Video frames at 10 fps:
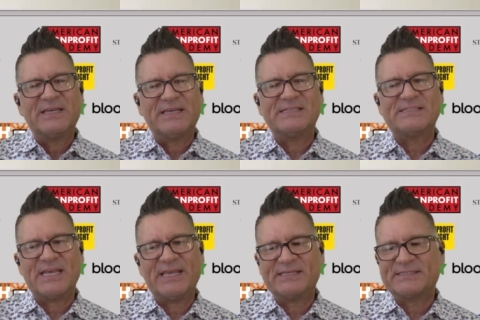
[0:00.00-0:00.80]
it
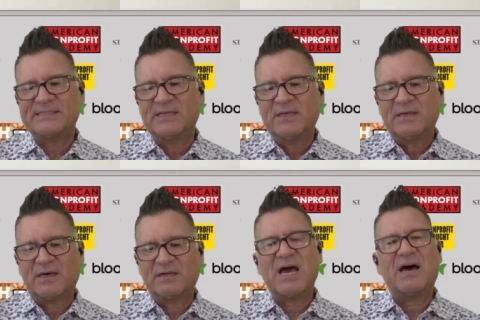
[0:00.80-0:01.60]
takes
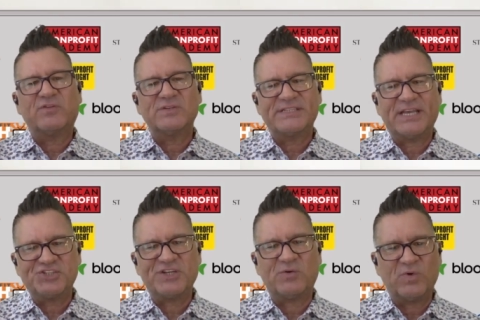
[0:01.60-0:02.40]
a
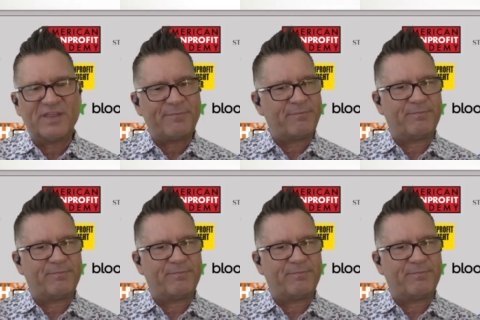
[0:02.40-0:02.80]
conversation with,